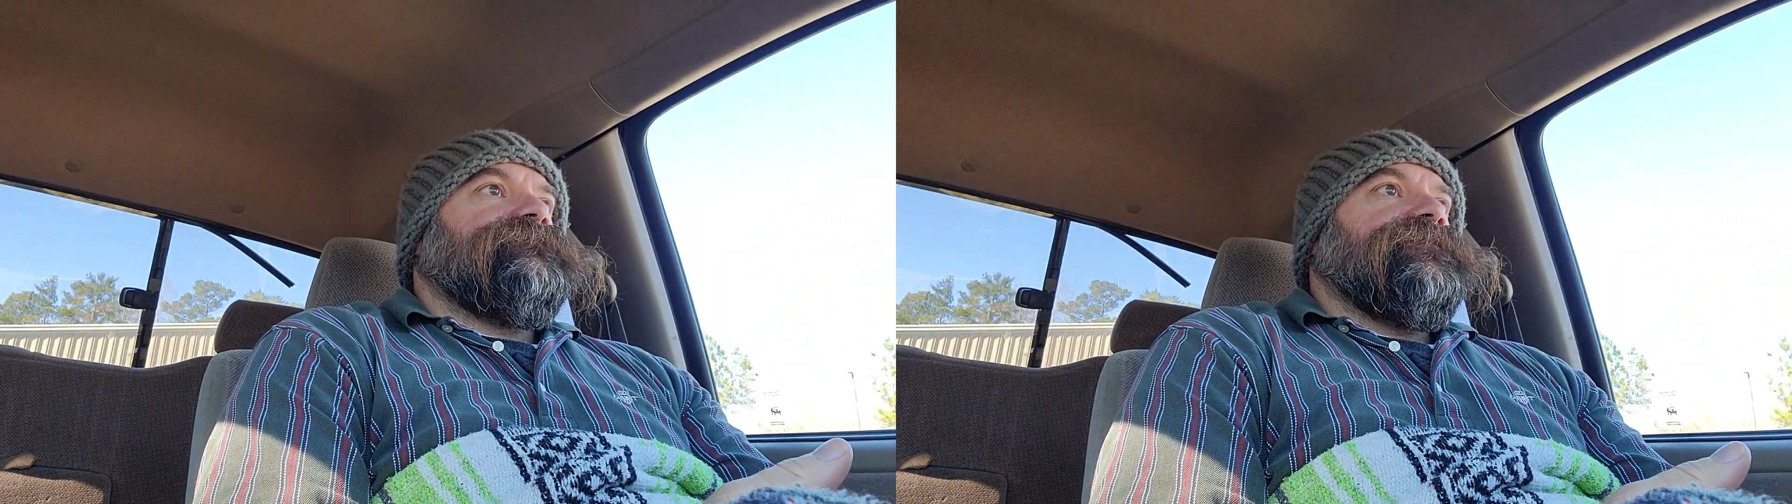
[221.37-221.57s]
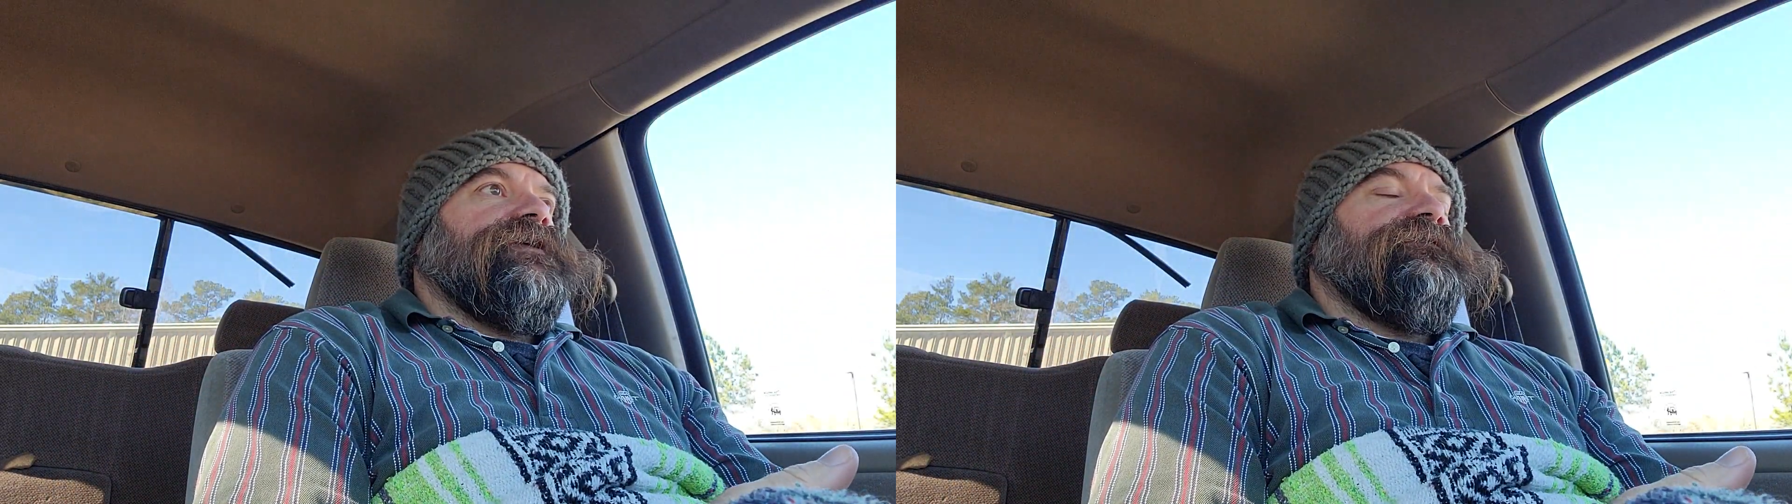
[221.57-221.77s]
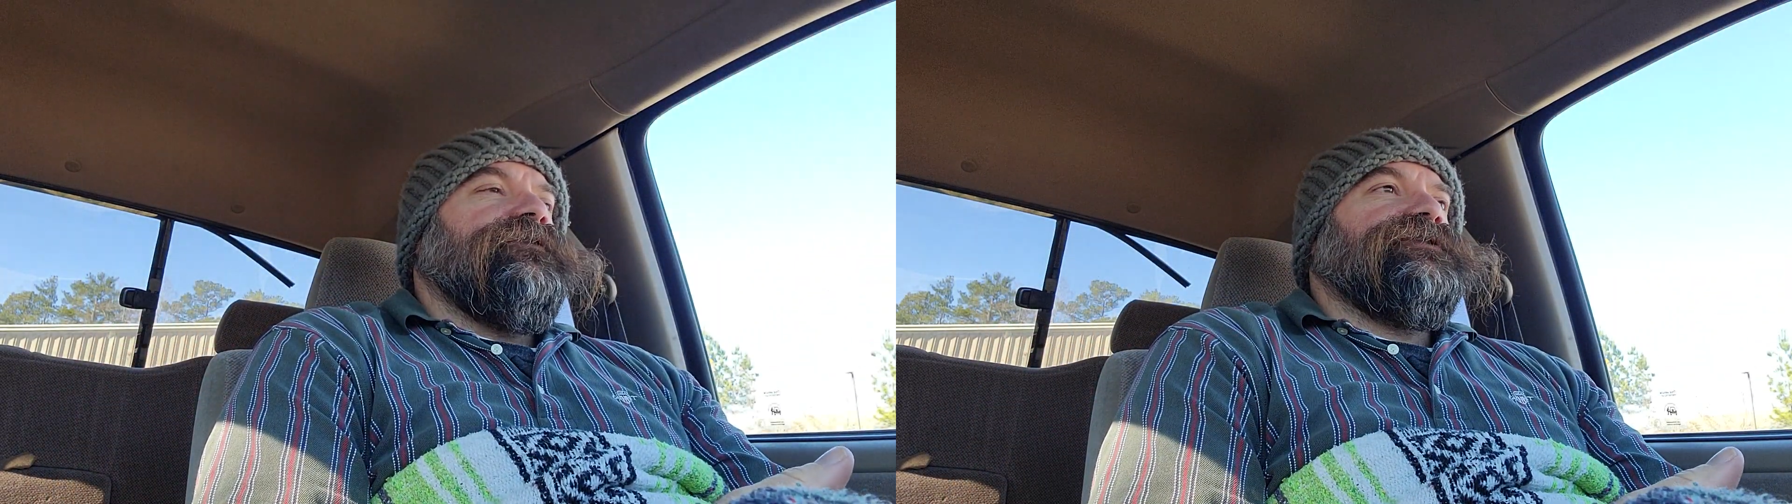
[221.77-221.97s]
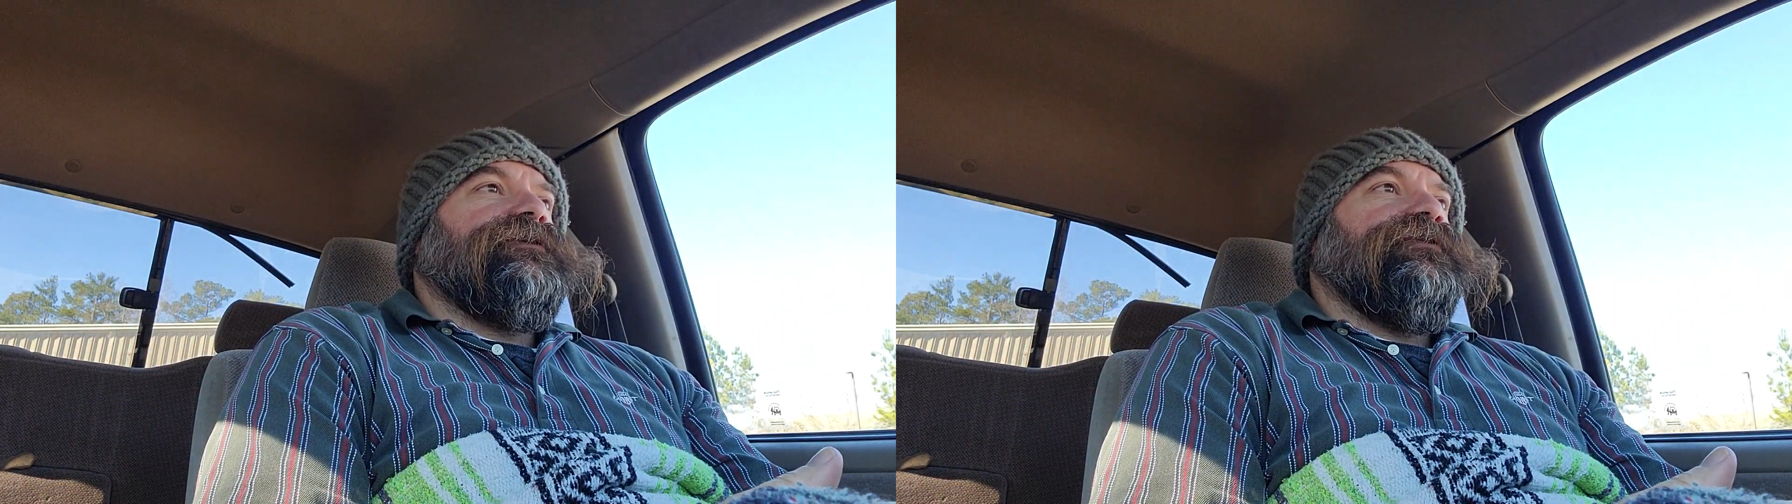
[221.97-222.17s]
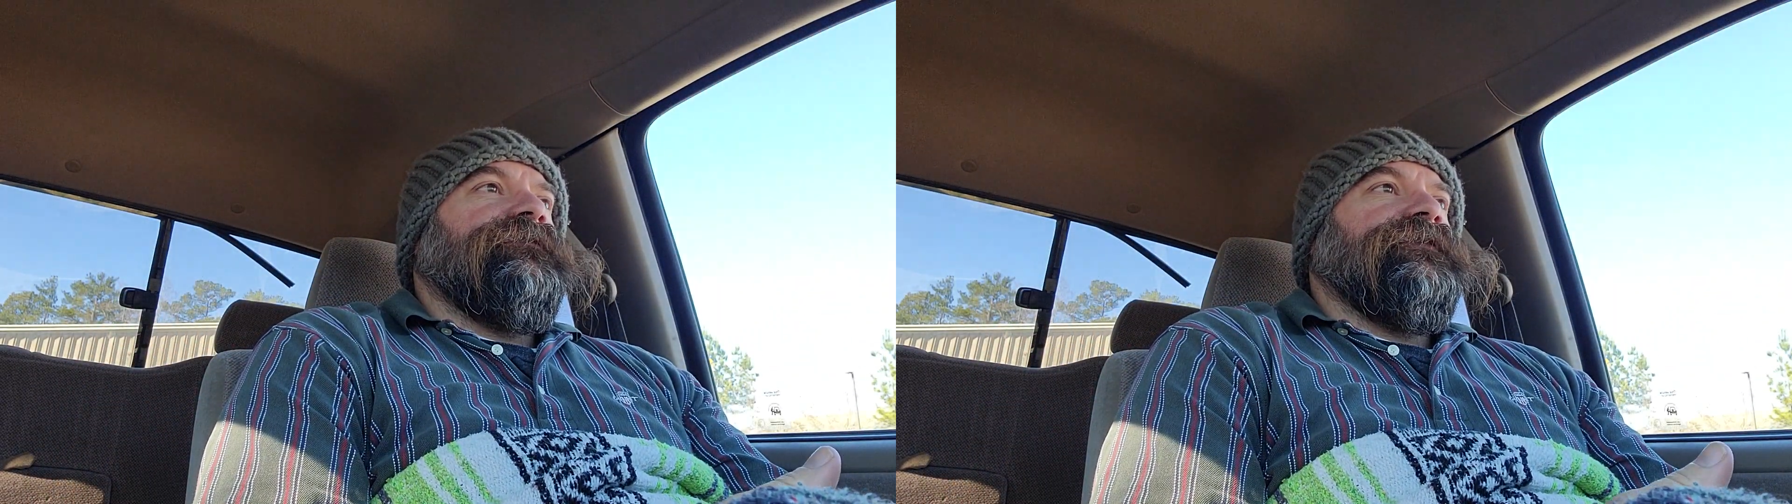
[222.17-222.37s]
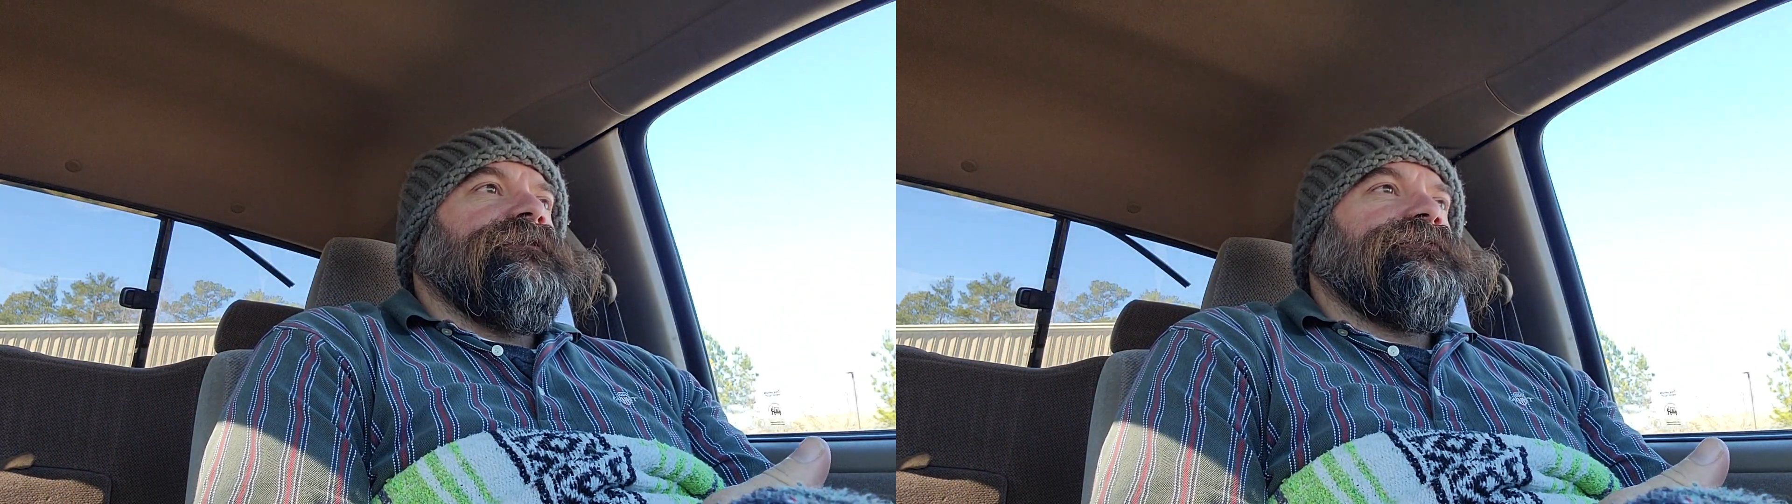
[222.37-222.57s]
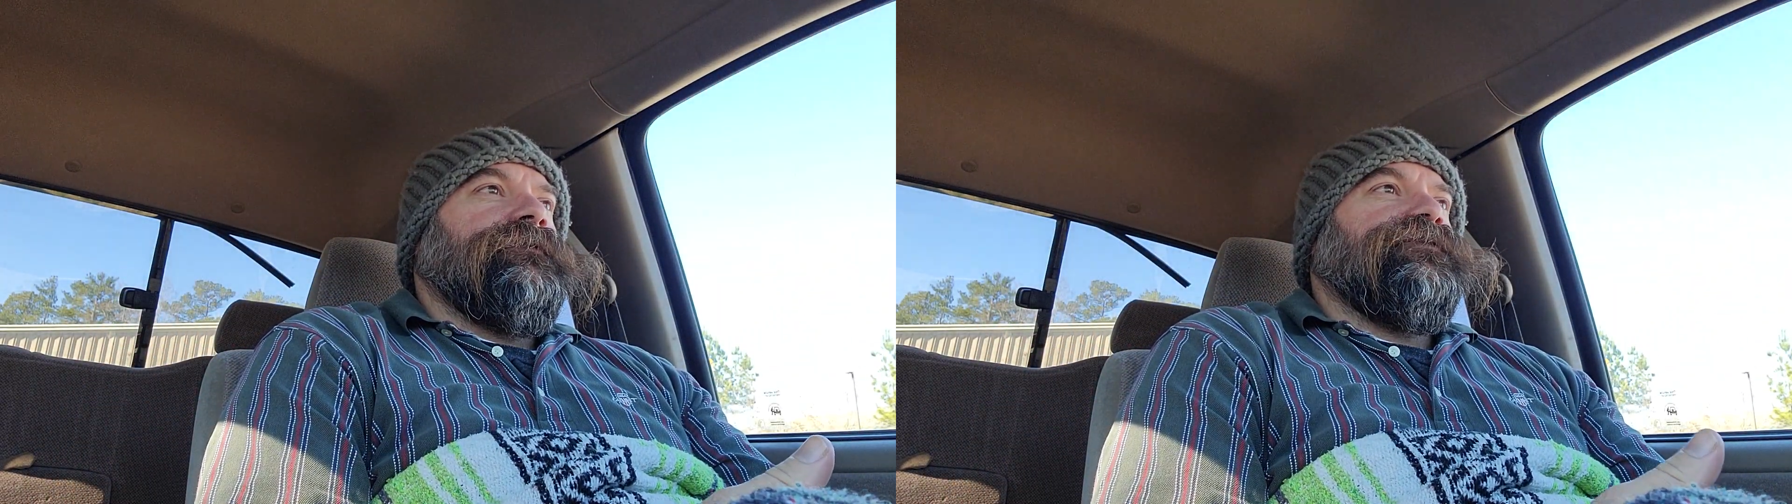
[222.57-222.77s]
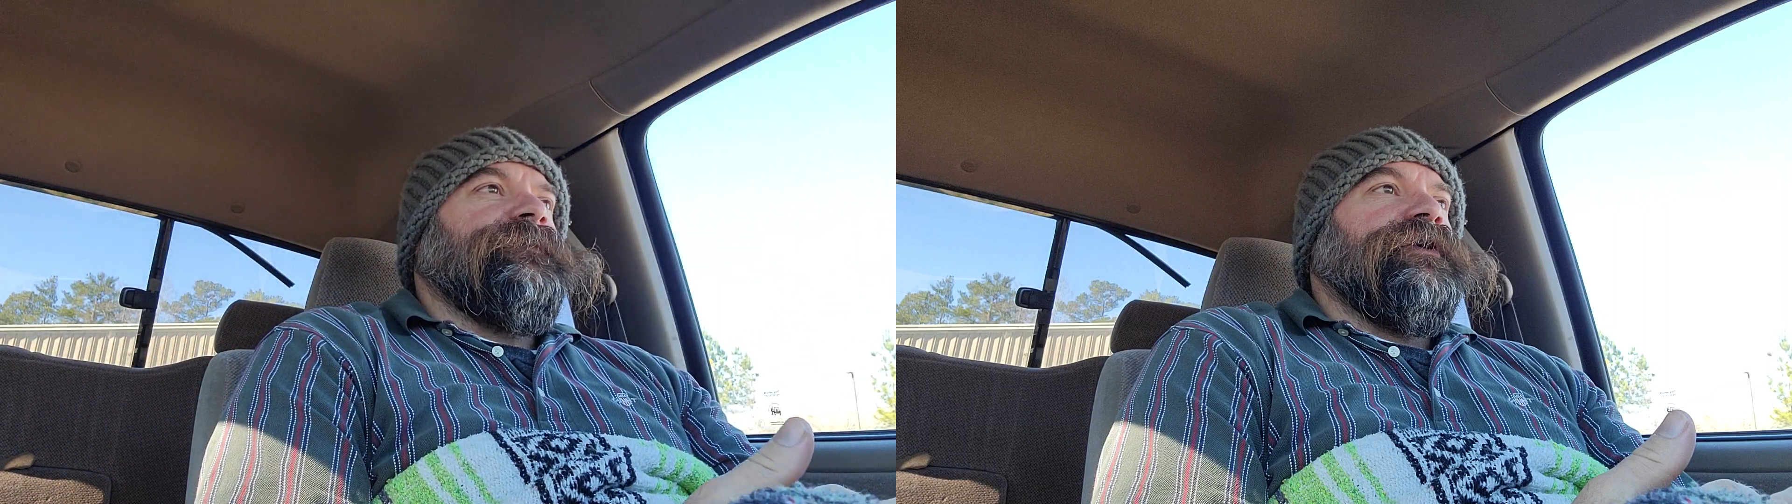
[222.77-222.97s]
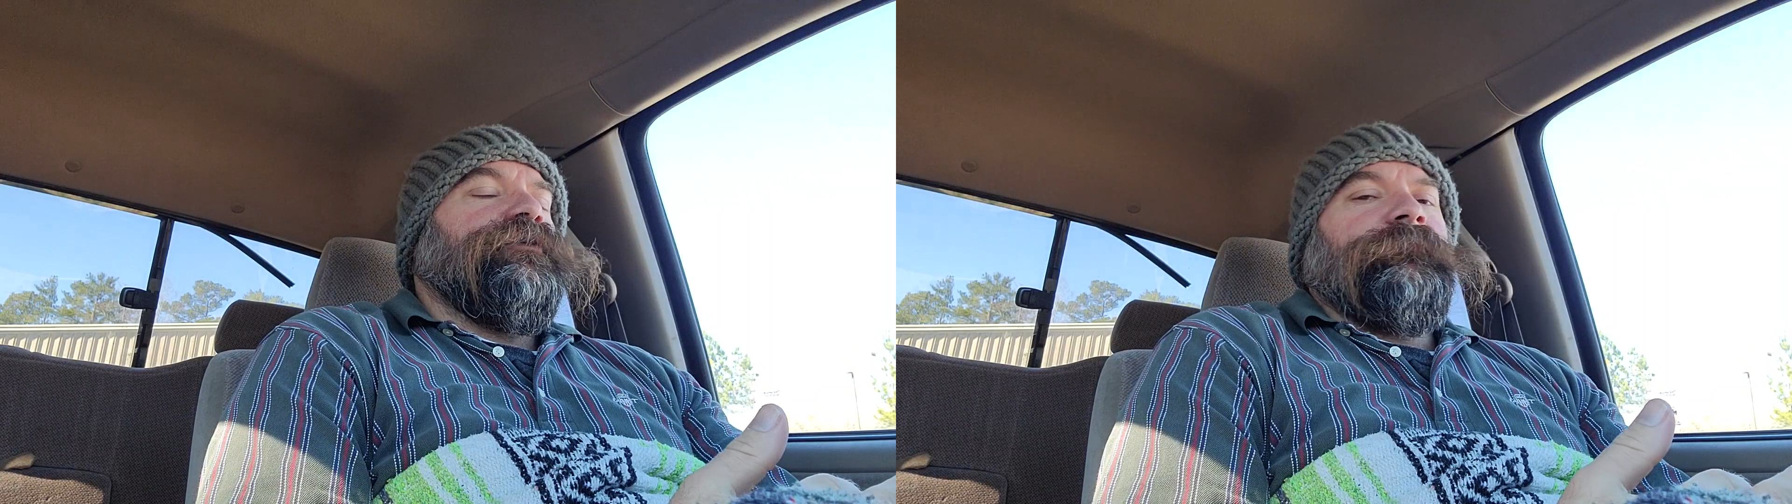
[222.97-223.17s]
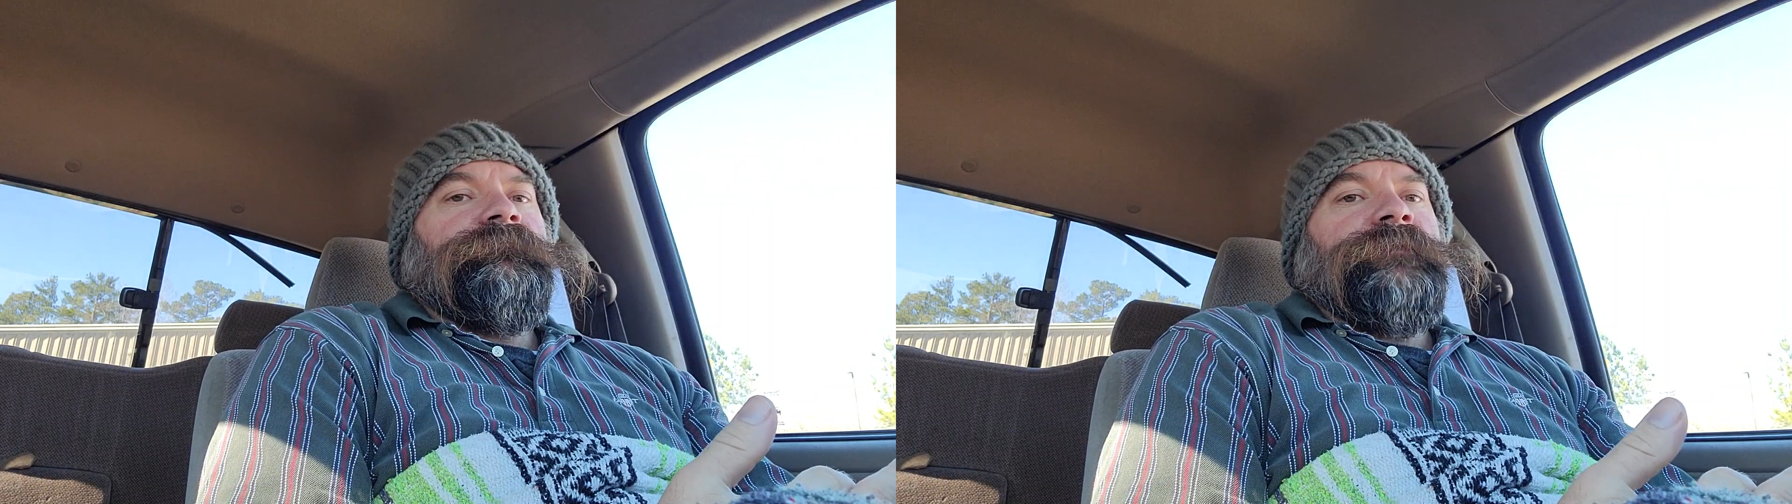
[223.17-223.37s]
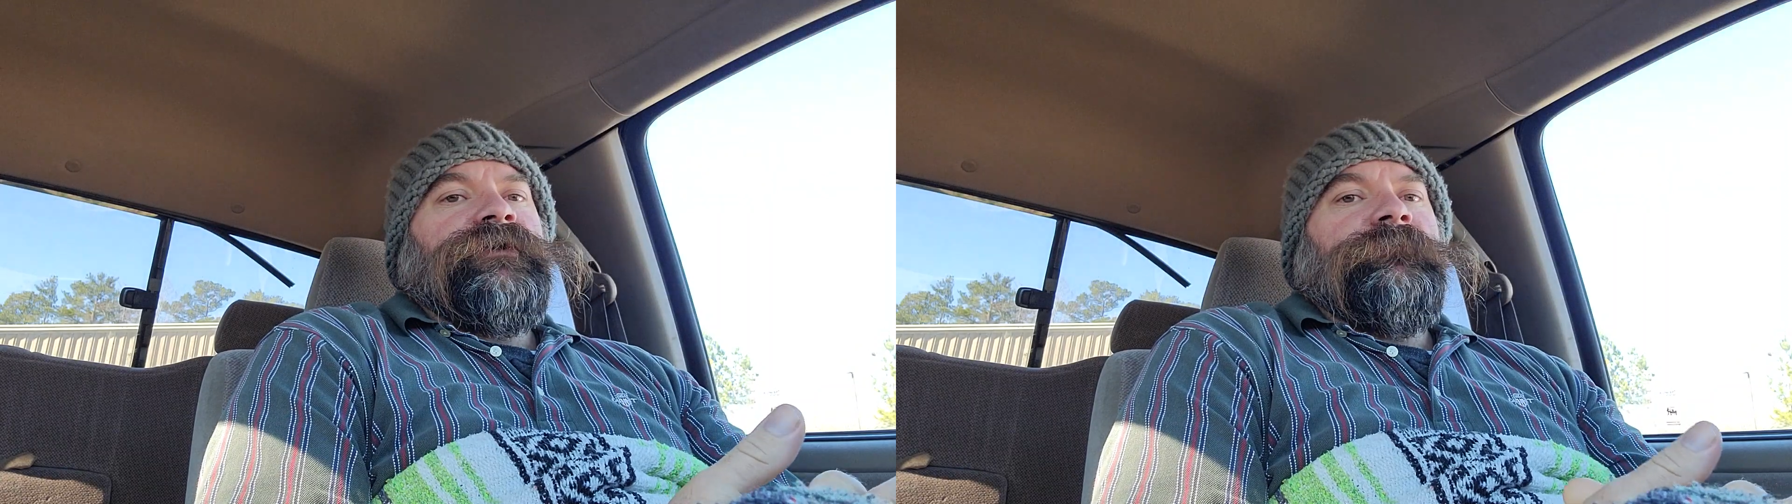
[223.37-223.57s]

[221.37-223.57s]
Unfortunately, I can only fit 3 of those banker